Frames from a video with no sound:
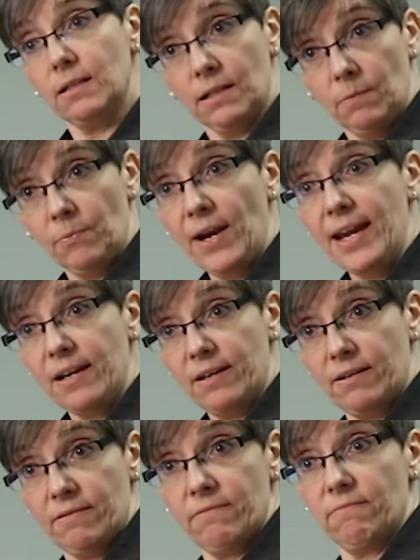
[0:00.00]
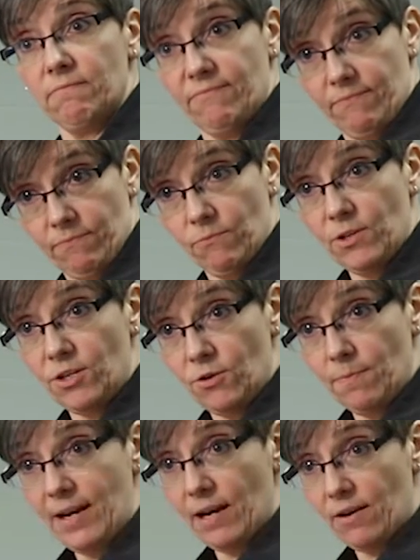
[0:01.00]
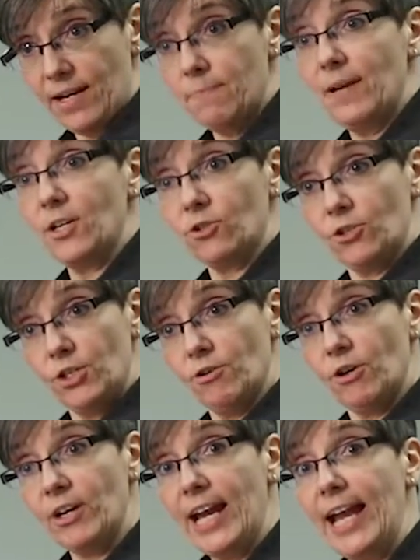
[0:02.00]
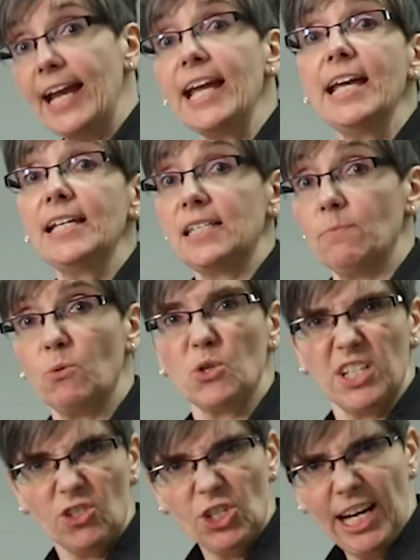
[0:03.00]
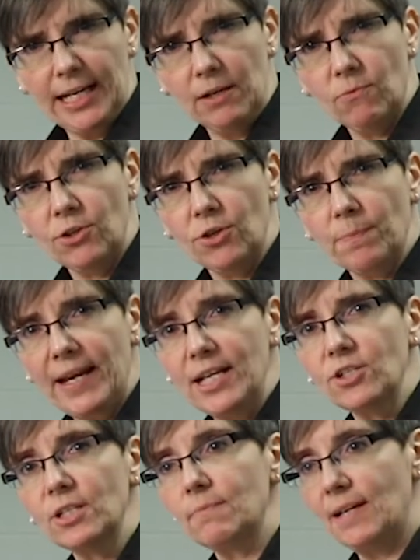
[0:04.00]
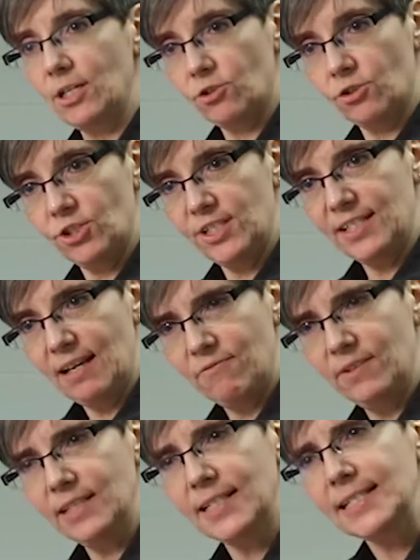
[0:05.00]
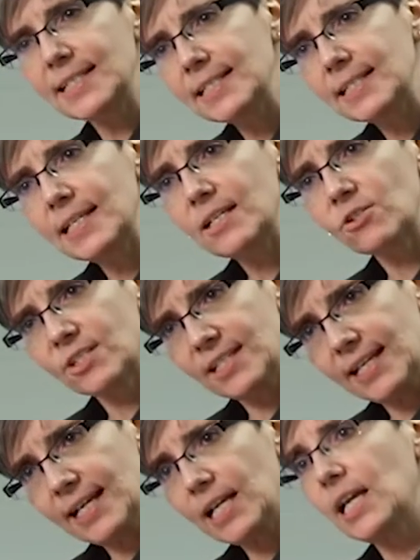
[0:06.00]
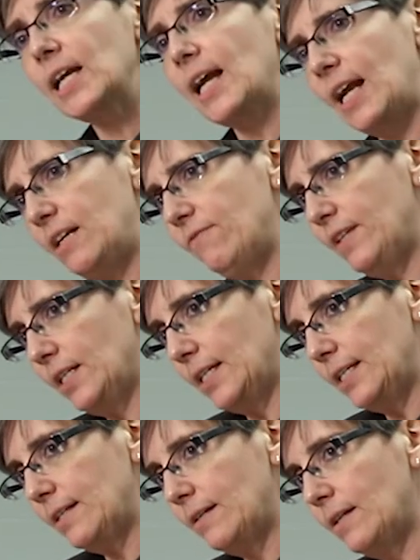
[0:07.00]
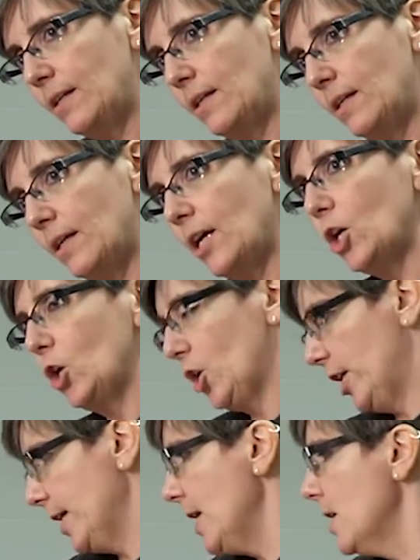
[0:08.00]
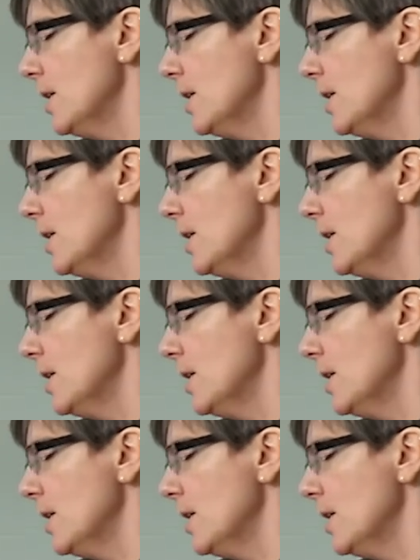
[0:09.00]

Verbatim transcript: a little break with you, Mary, make sure you're okay. It's important to check in with your patient, make sure she's not feeling dizzy or sick. How are you feeling? I'm fine. Good.